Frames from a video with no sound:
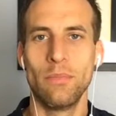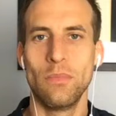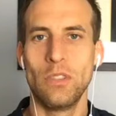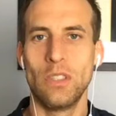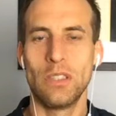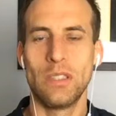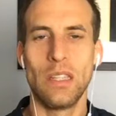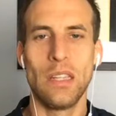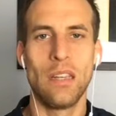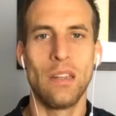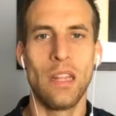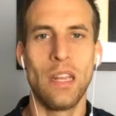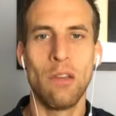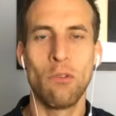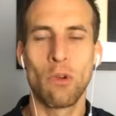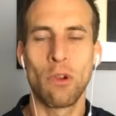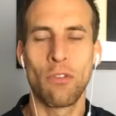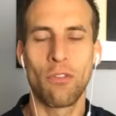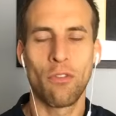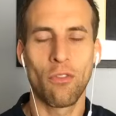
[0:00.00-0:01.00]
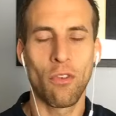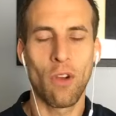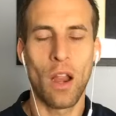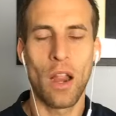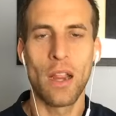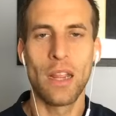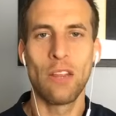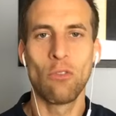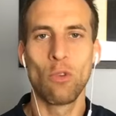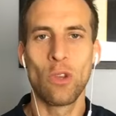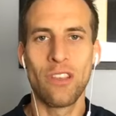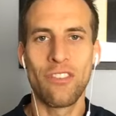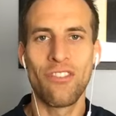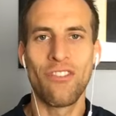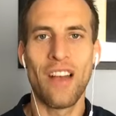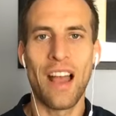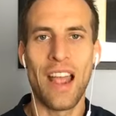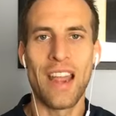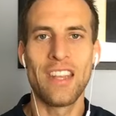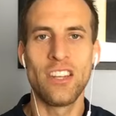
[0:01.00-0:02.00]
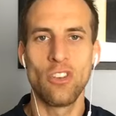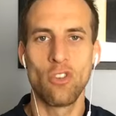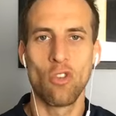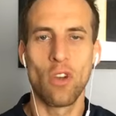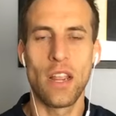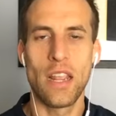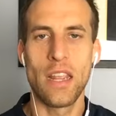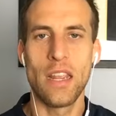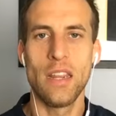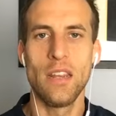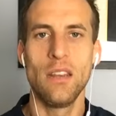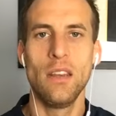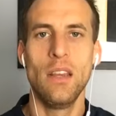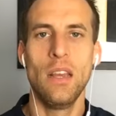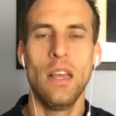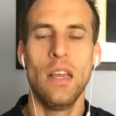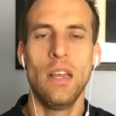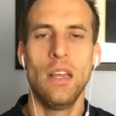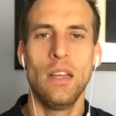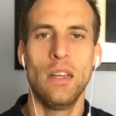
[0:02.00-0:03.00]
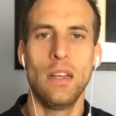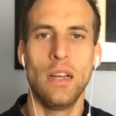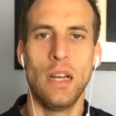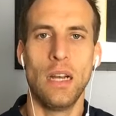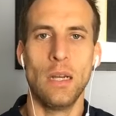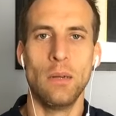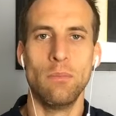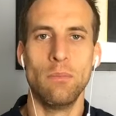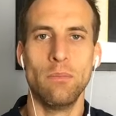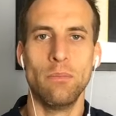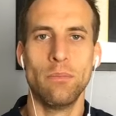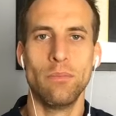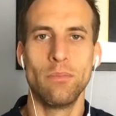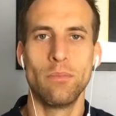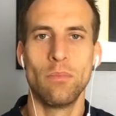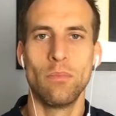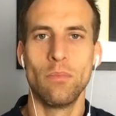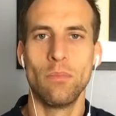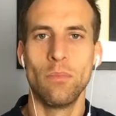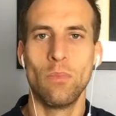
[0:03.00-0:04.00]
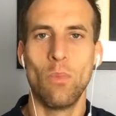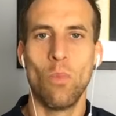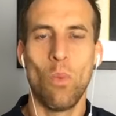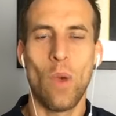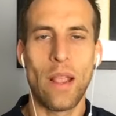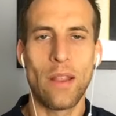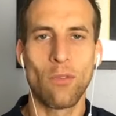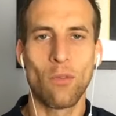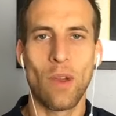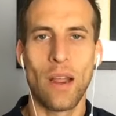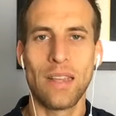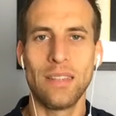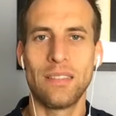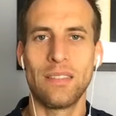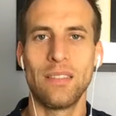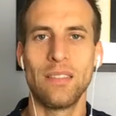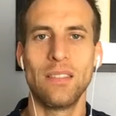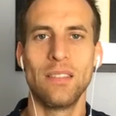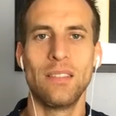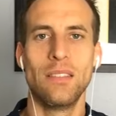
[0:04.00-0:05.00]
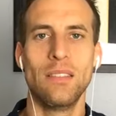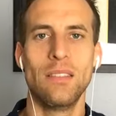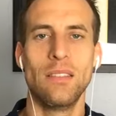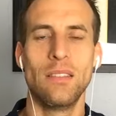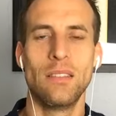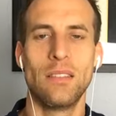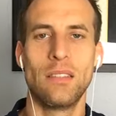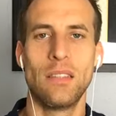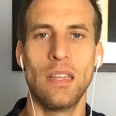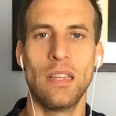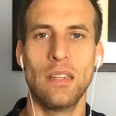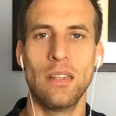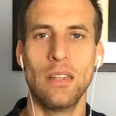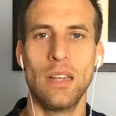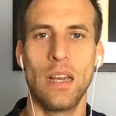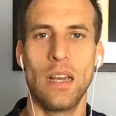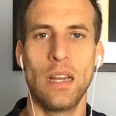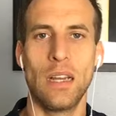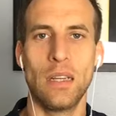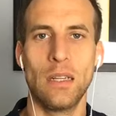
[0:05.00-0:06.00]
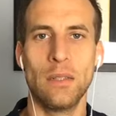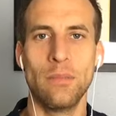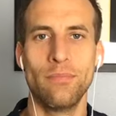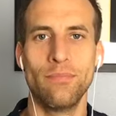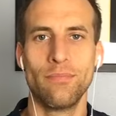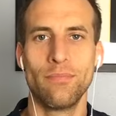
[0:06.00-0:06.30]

just any, any refi refined grain, um, white rices and uh,